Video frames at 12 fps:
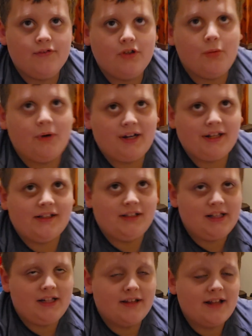If you want to
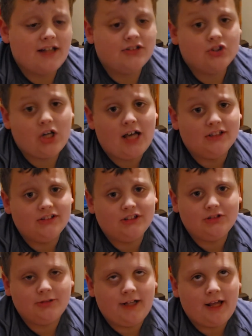clean it. That's at
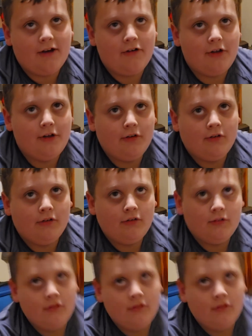least what I heard.